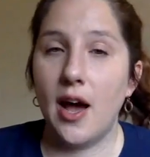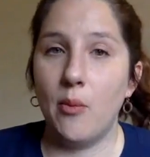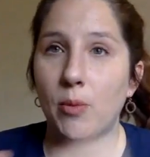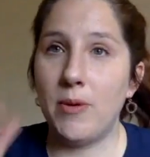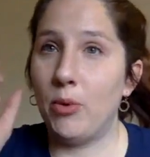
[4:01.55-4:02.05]

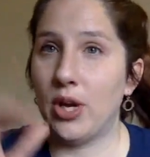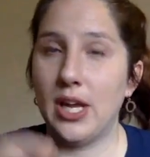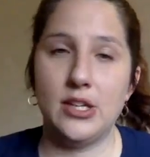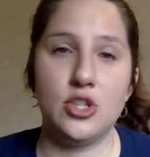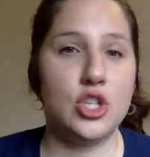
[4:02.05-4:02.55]
where people
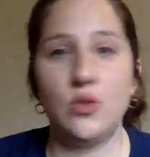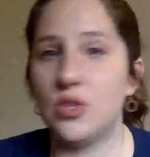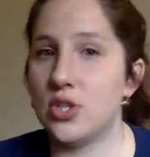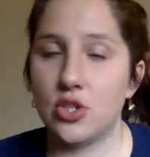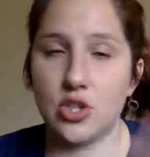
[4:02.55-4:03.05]
can choose
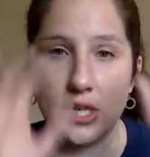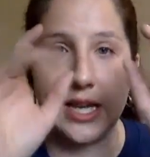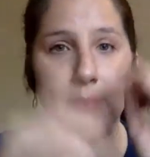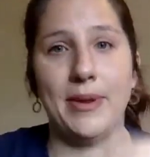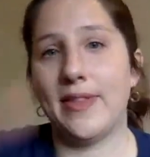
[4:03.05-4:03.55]
to start
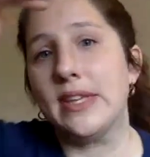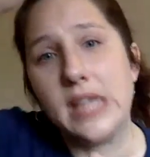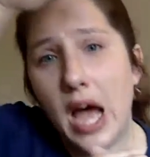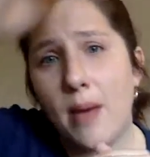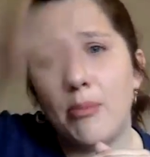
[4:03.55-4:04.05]
typing at the
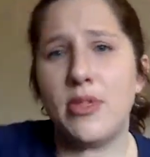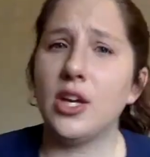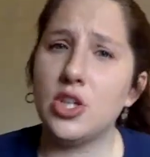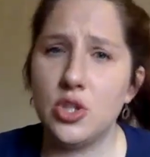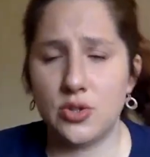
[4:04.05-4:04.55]
top or they
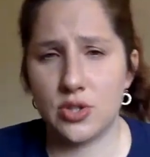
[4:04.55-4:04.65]
can choose to